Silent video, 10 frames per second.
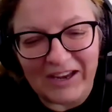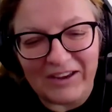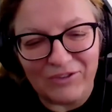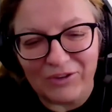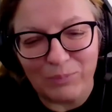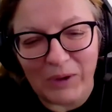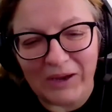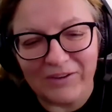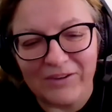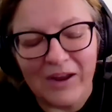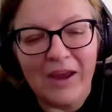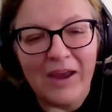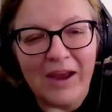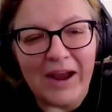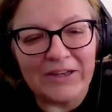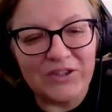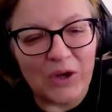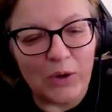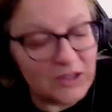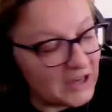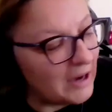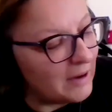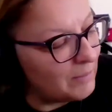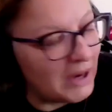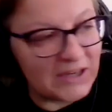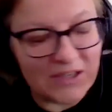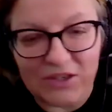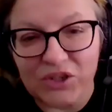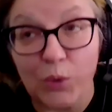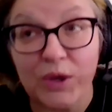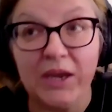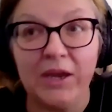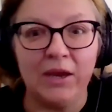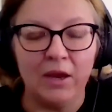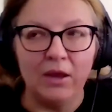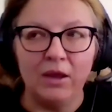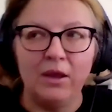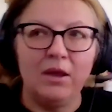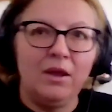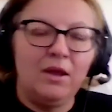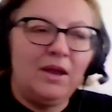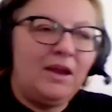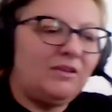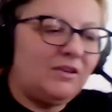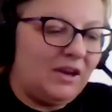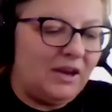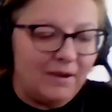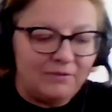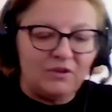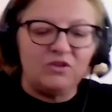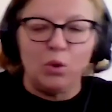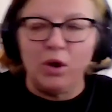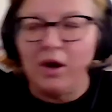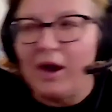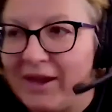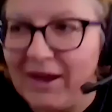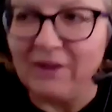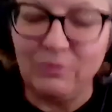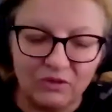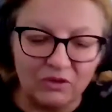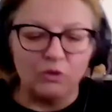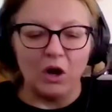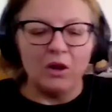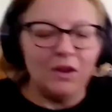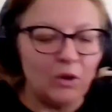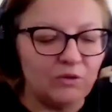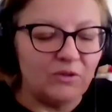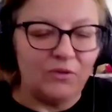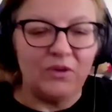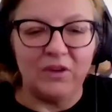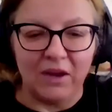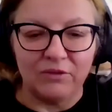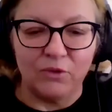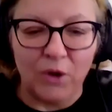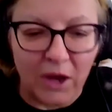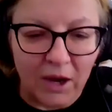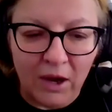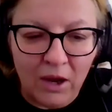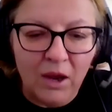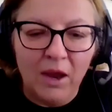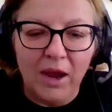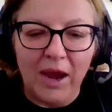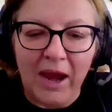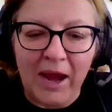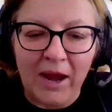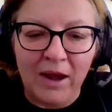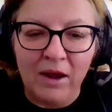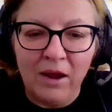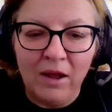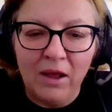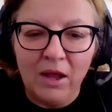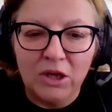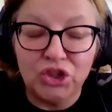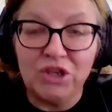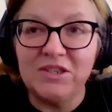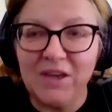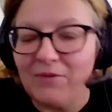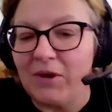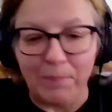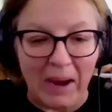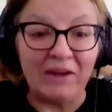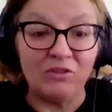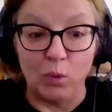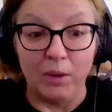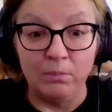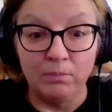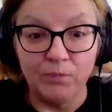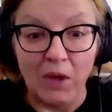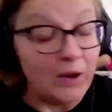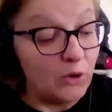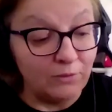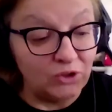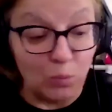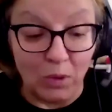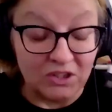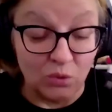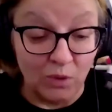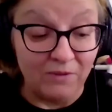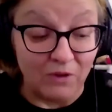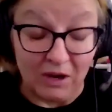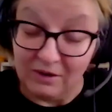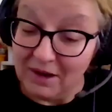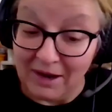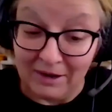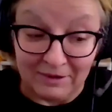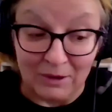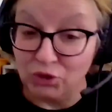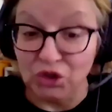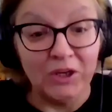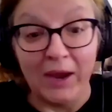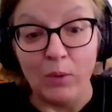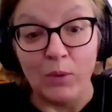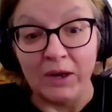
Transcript: He's just being and so he gives it to her, I guess. So Darla goes to visit yesterday and she's given it back to him. I don't know if she wants a refund. I doubt she'll get one.